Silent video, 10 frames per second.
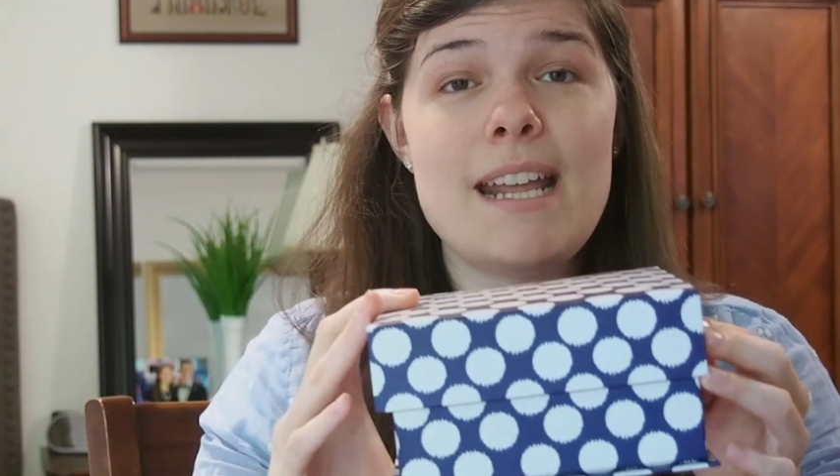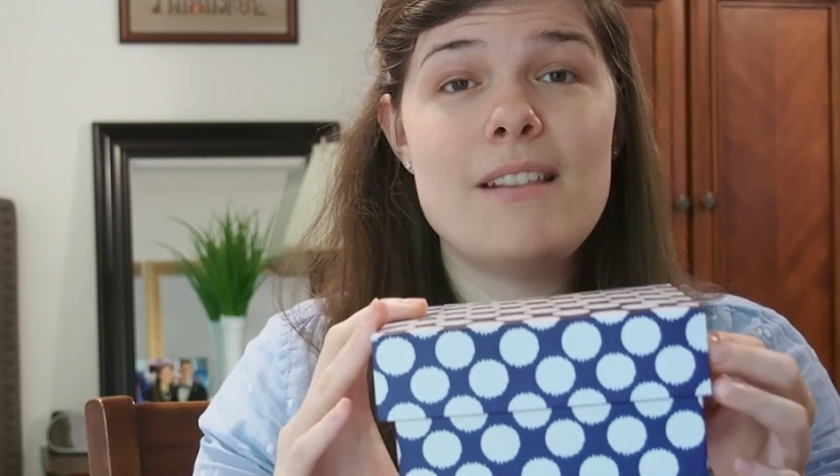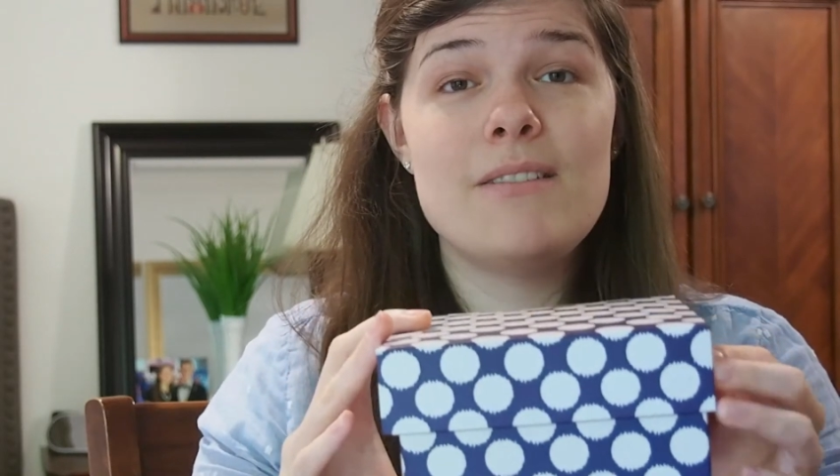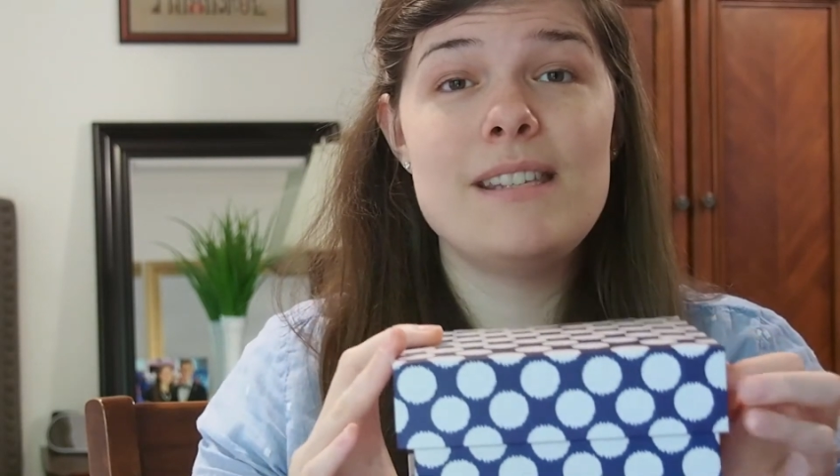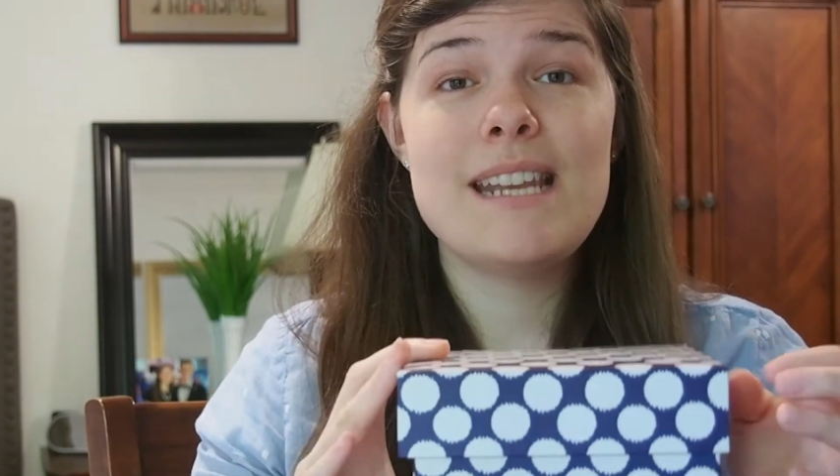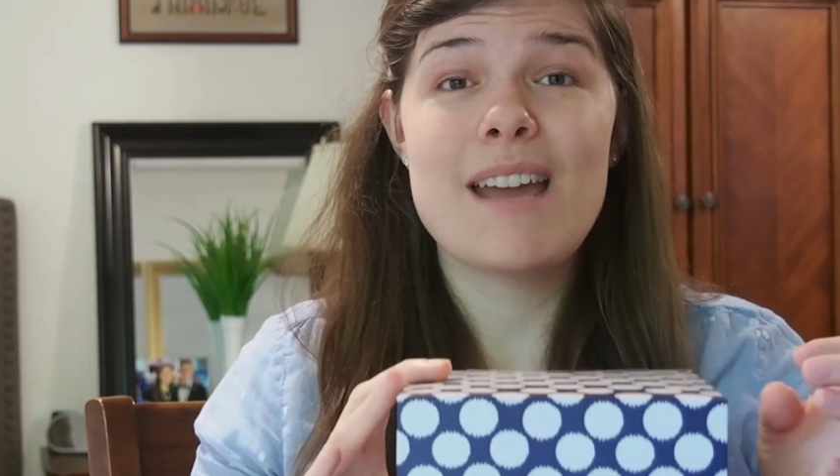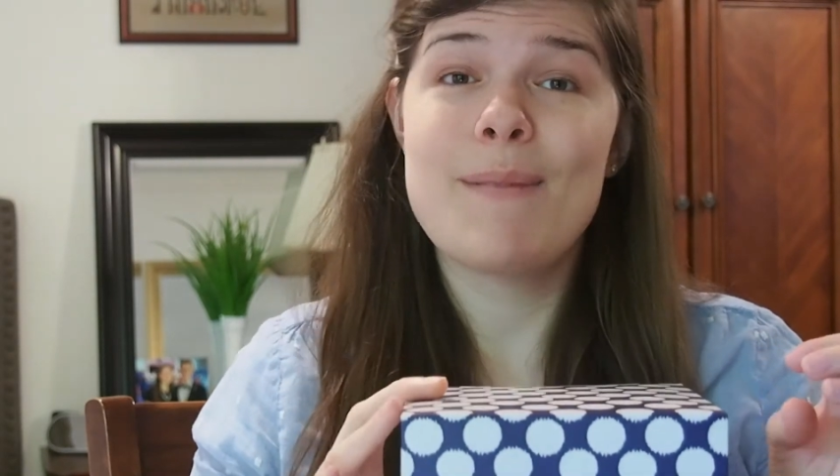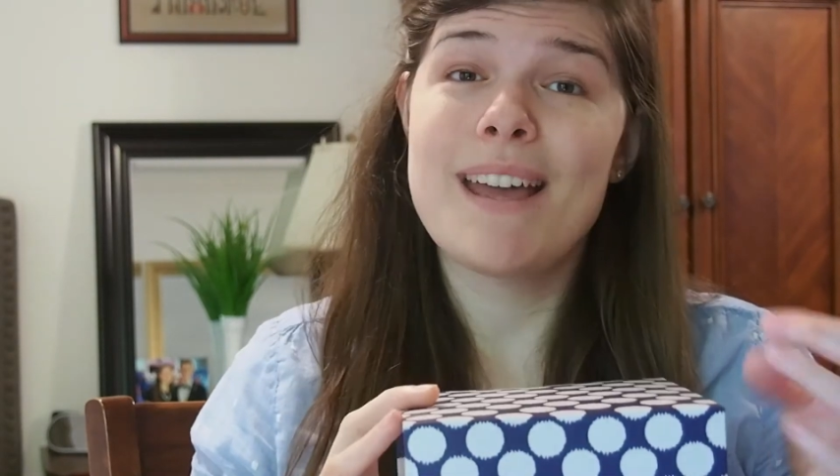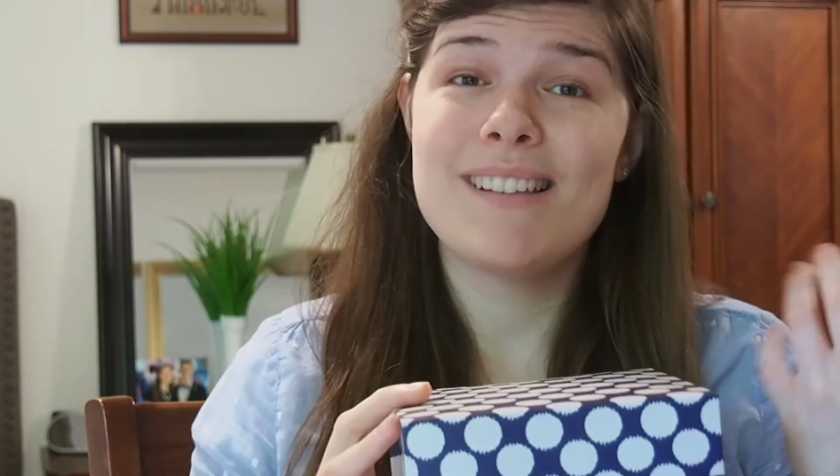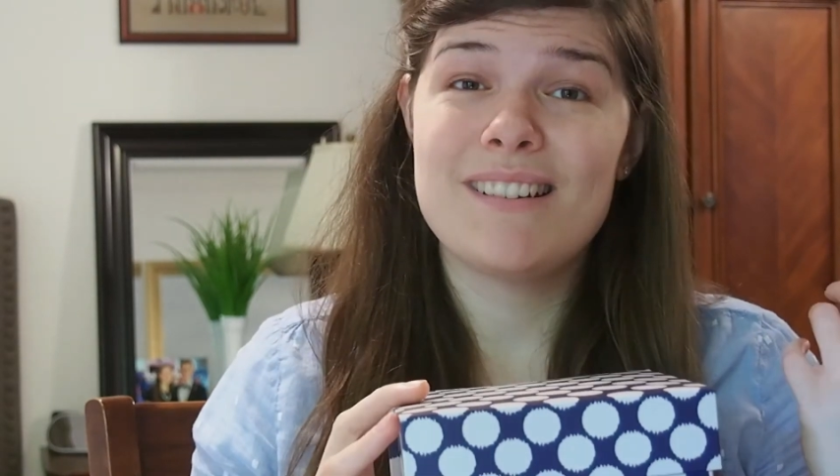and those snack
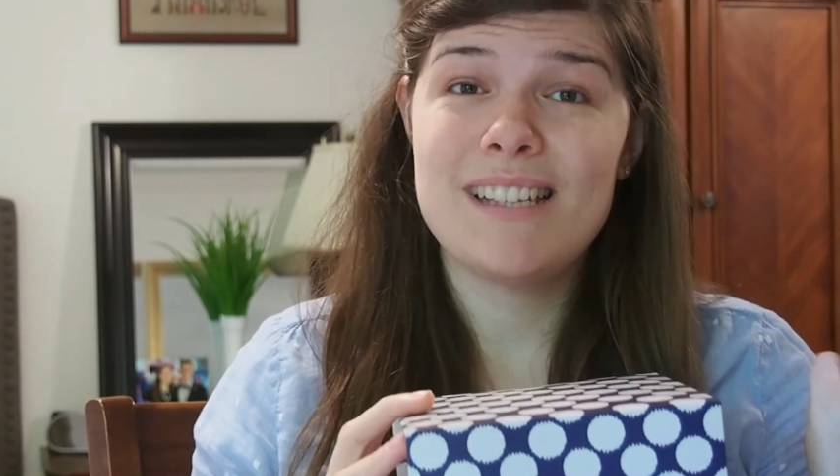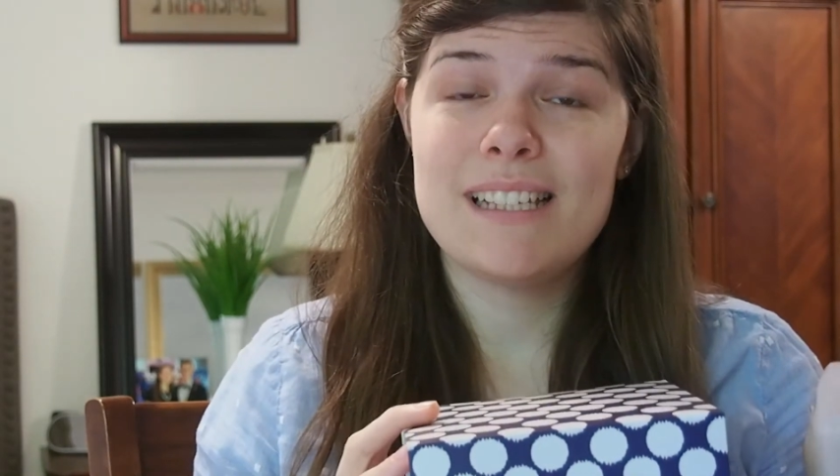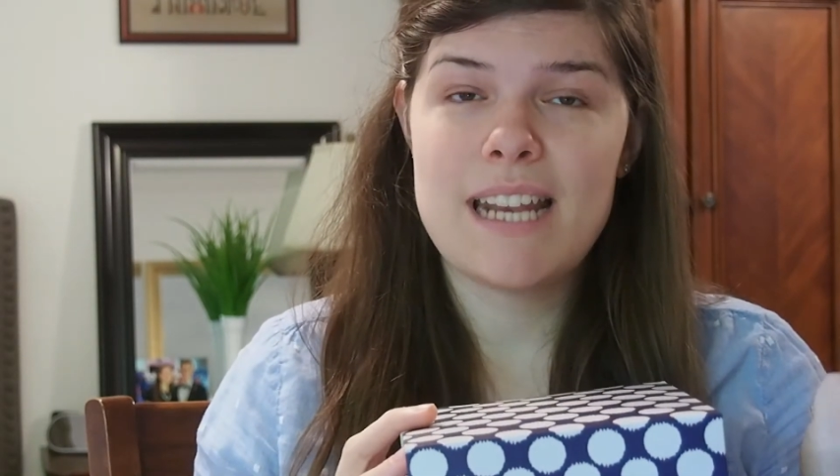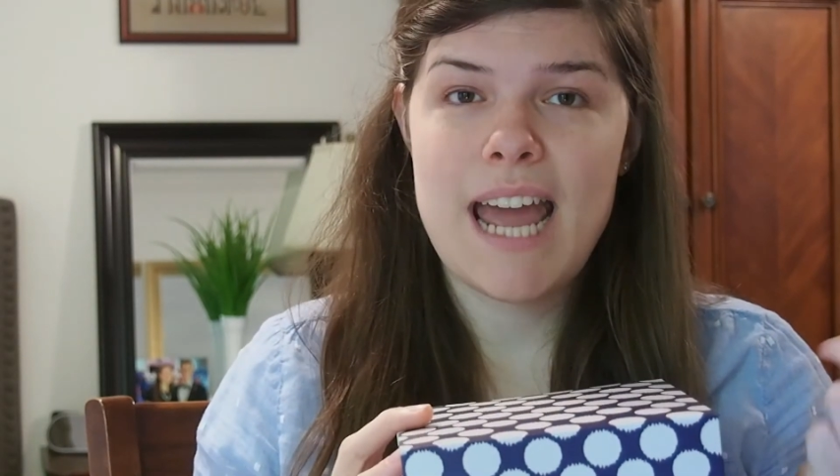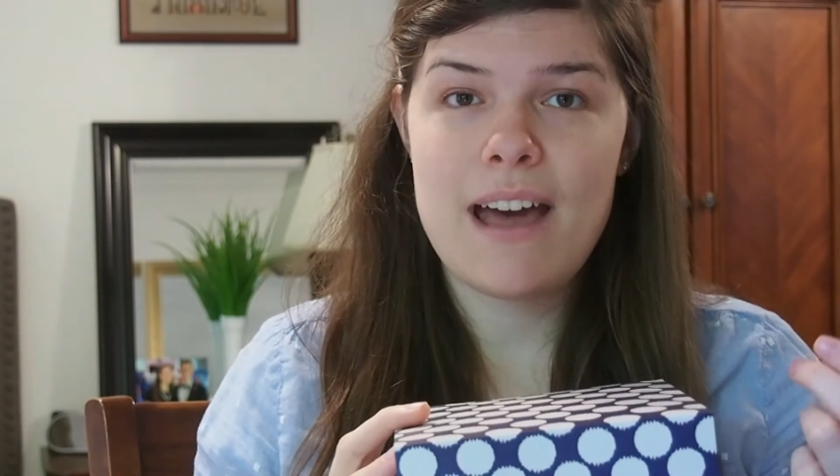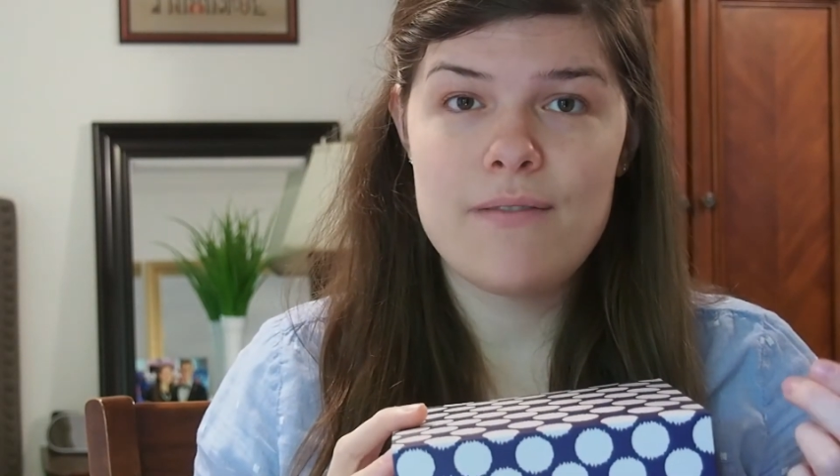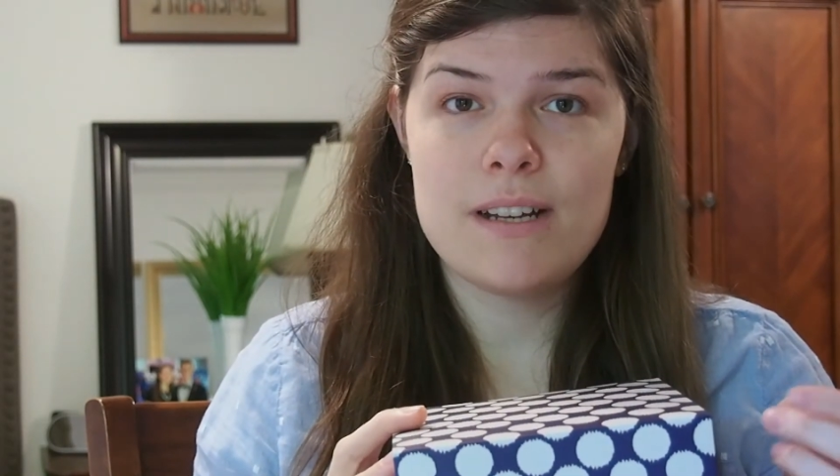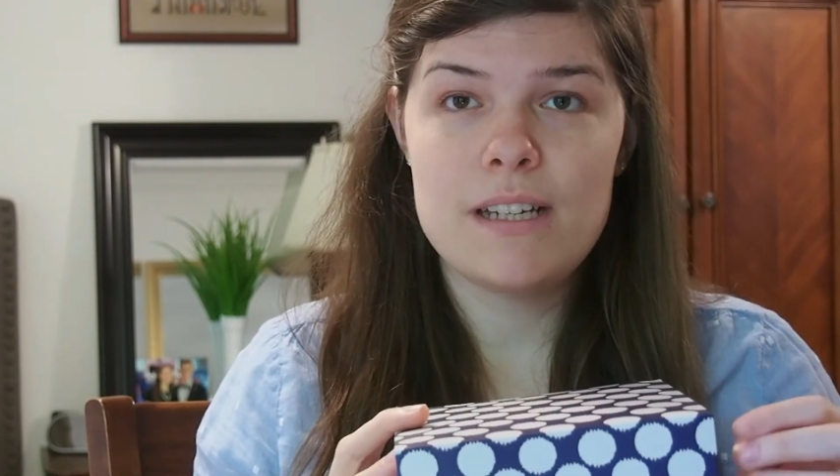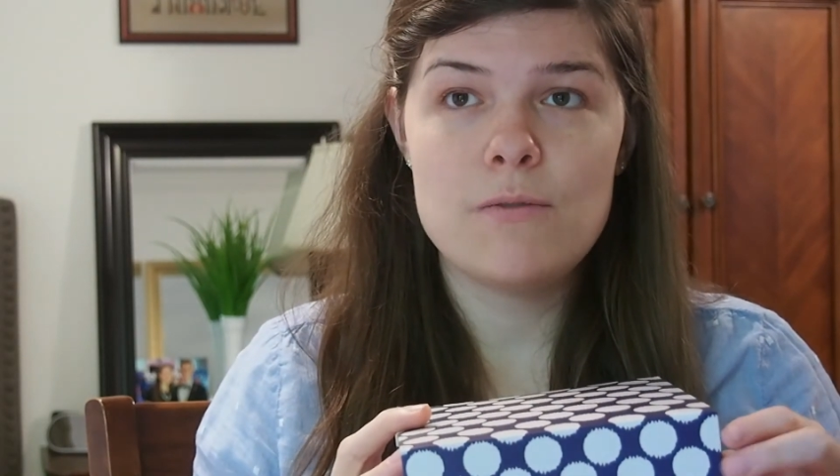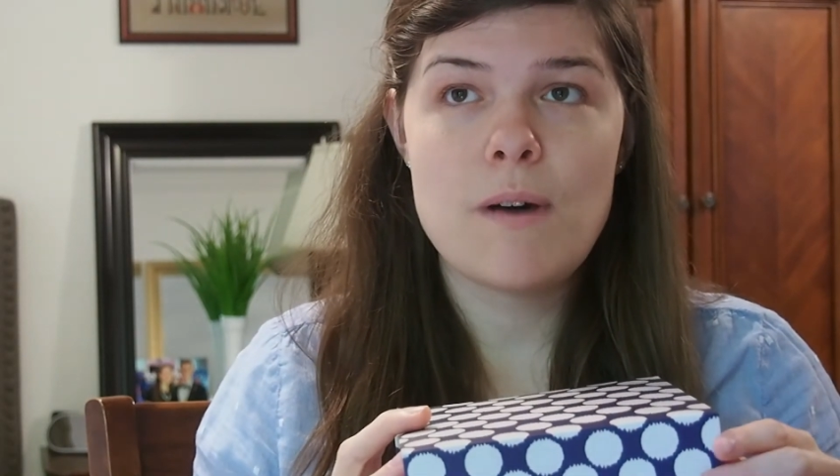bags are 6.5
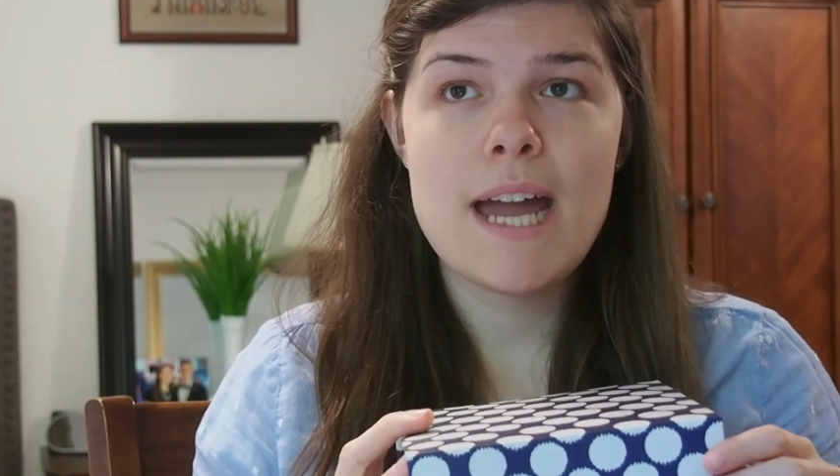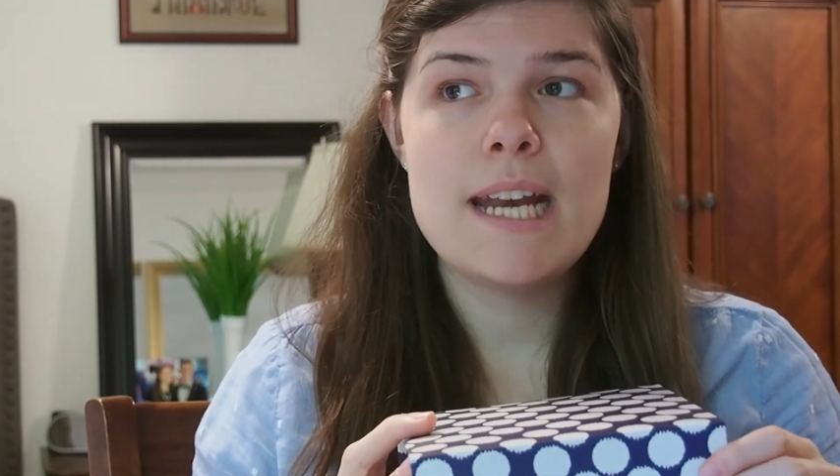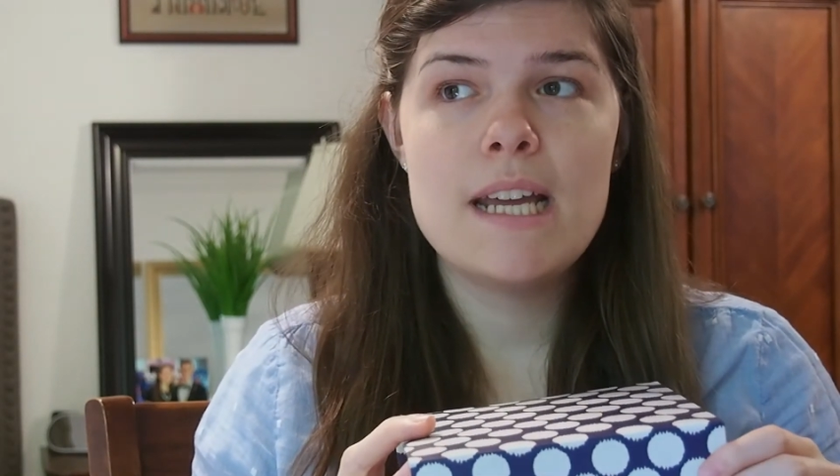inches wide.